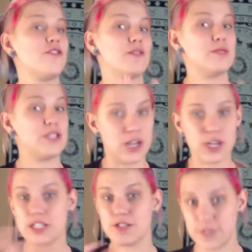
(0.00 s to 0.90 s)
from
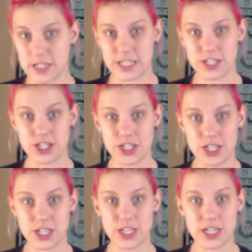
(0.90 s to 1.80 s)
start to finish
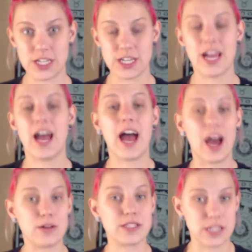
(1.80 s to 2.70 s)

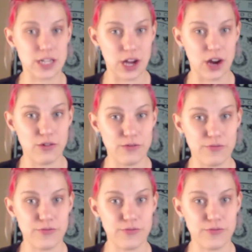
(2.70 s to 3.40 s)
how it's going to go.